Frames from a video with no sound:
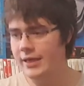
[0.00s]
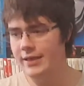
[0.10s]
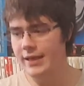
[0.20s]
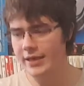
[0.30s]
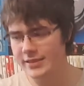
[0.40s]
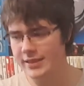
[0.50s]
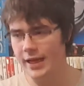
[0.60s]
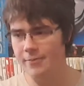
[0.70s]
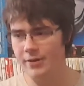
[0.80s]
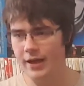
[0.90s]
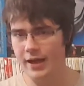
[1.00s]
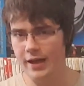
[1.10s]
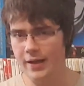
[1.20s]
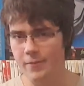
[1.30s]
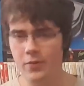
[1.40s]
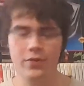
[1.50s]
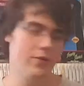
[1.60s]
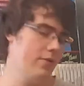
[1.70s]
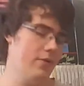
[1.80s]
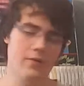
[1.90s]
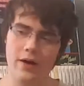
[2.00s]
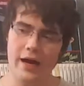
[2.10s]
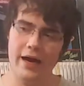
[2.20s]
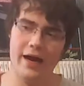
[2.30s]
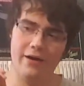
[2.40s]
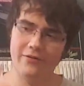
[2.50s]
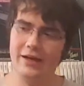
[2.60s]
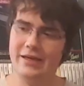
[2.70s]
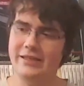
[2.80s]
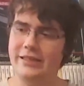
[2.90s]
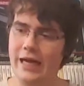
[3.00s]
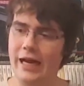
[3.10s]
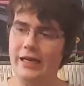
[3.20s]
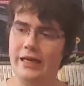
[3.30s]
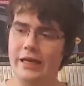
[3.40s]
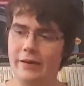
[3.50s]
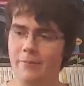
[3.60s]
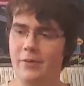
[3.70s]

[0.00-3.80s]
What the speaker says: Next up, I have an exciting